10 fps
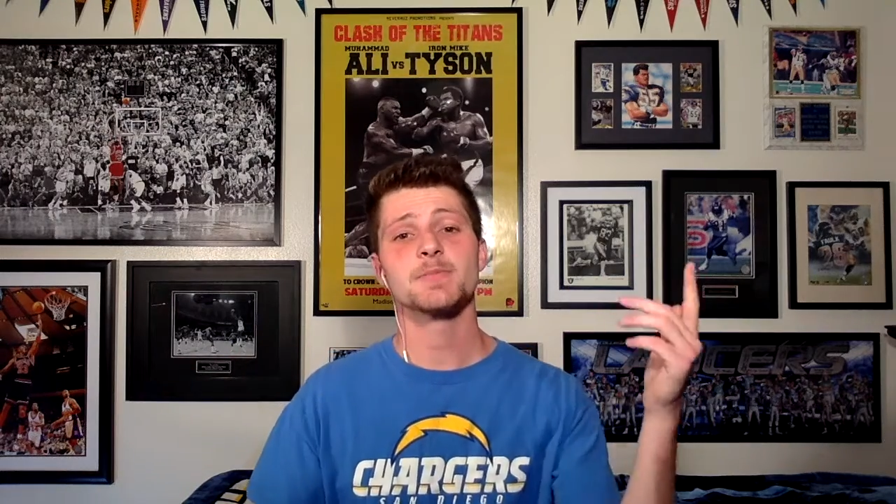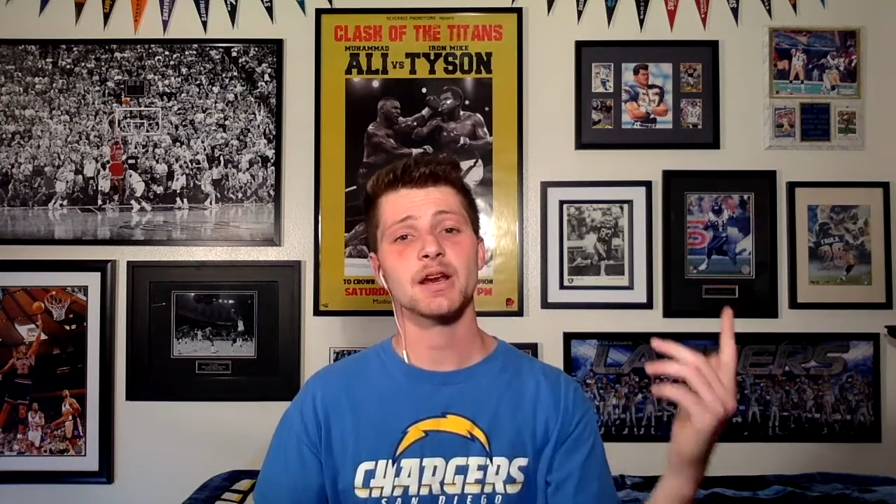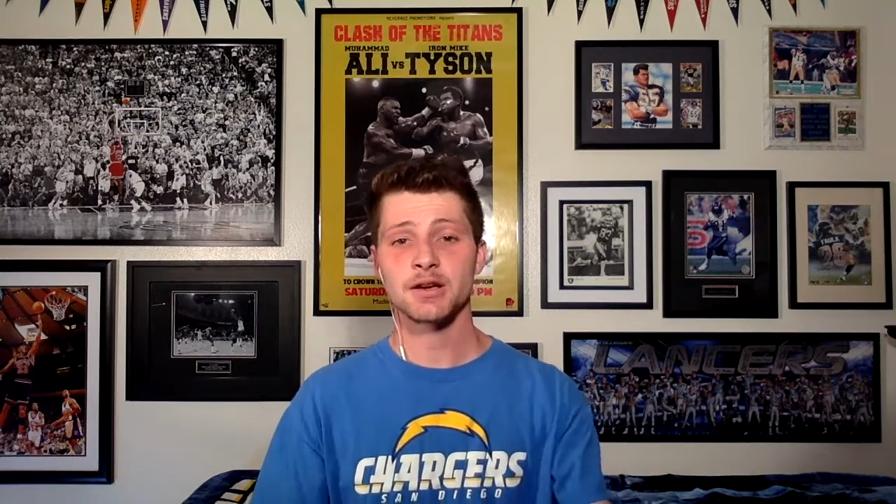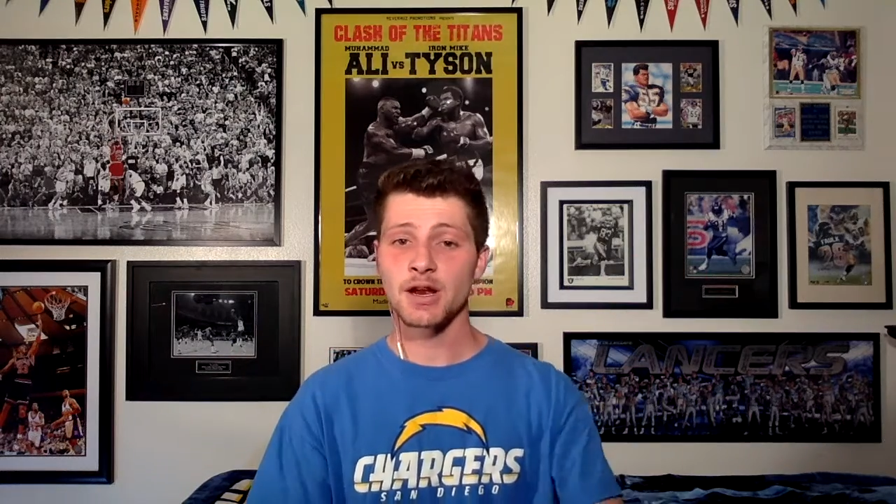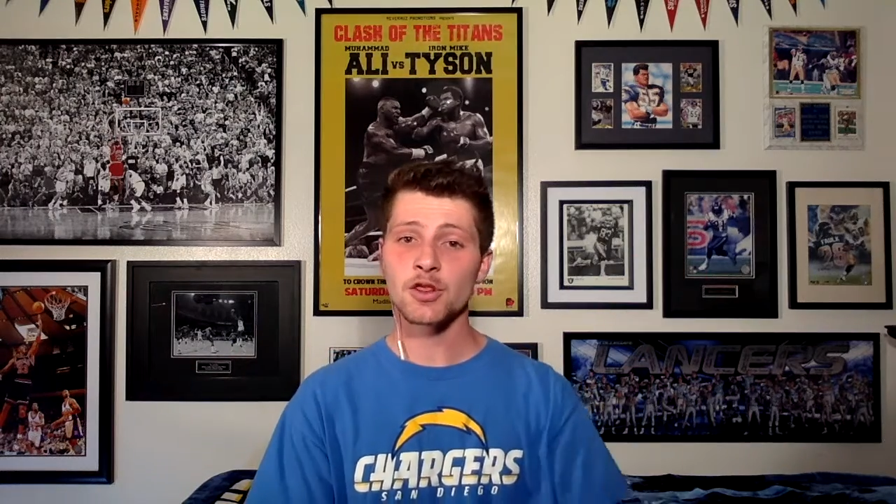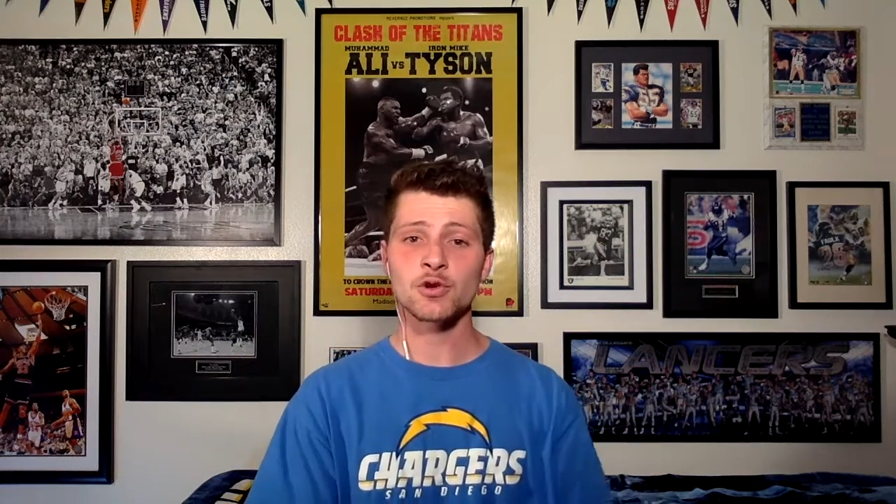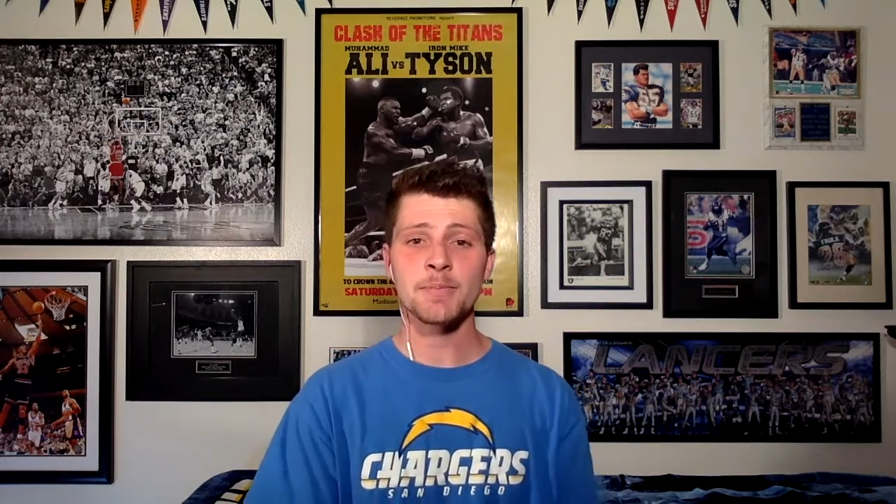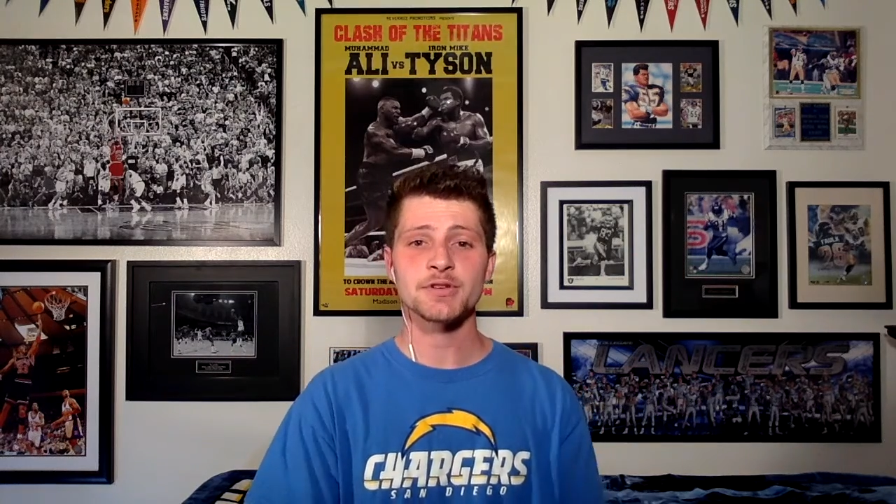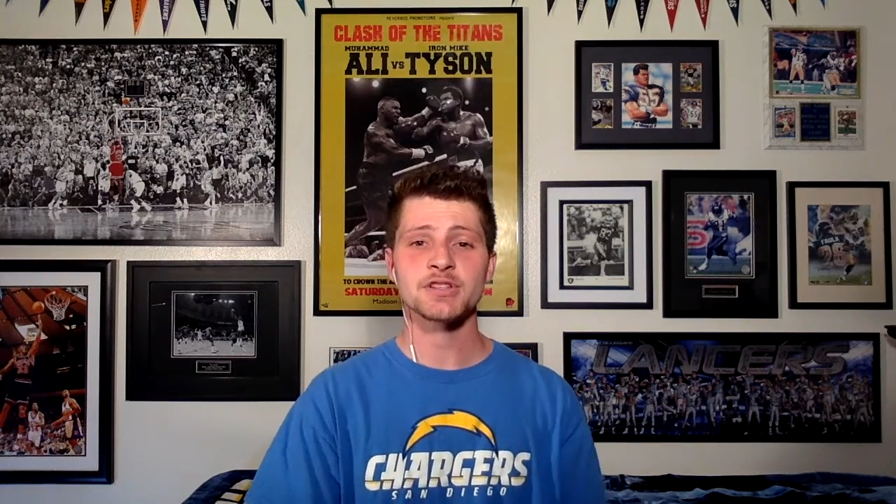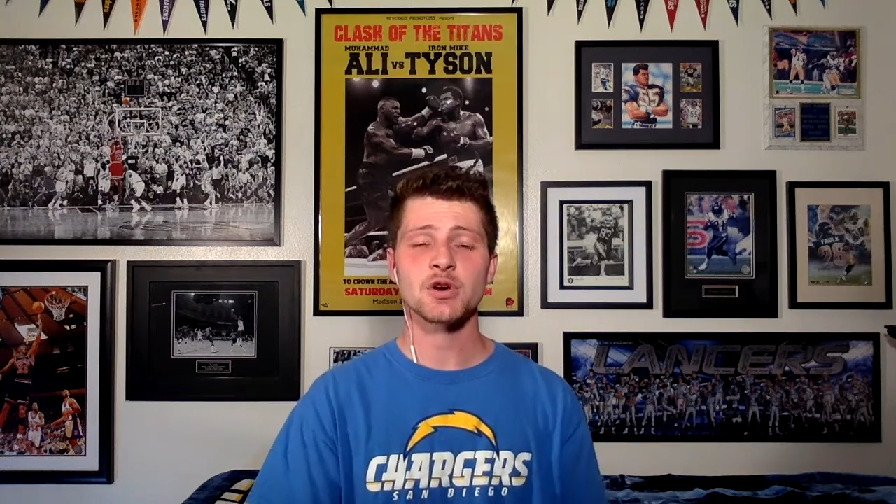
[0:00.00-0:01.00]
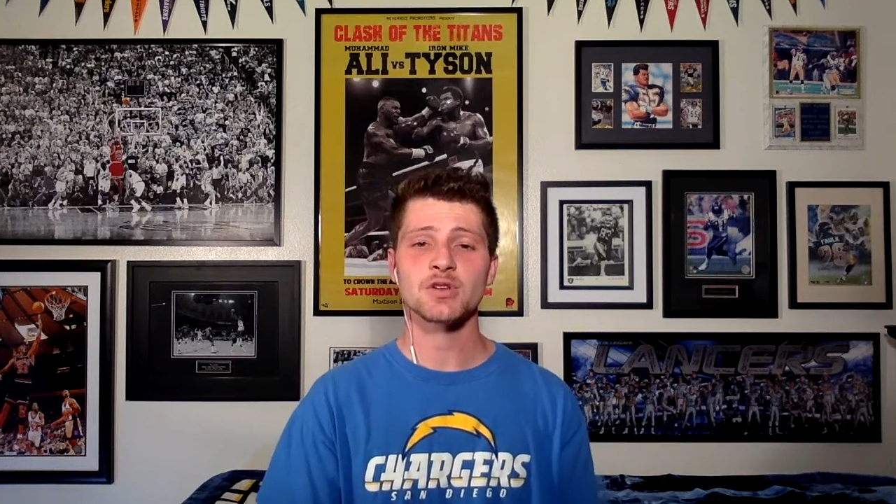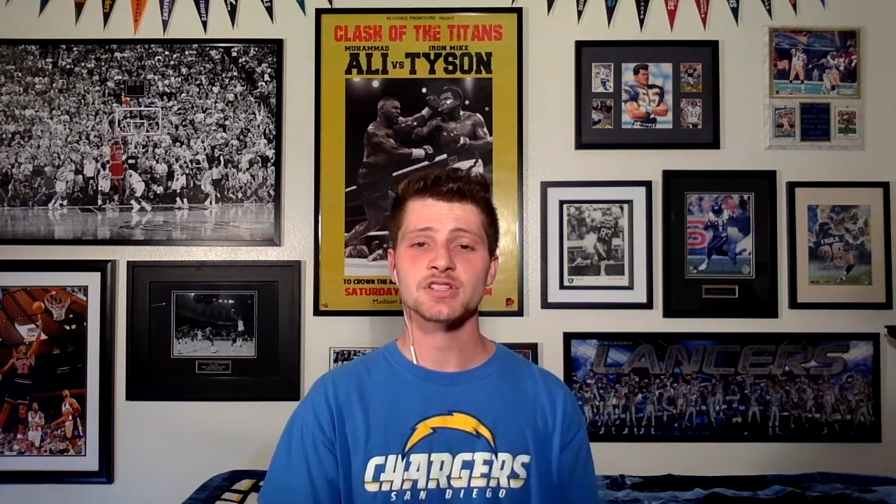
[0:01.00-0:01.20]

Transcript: has been another episode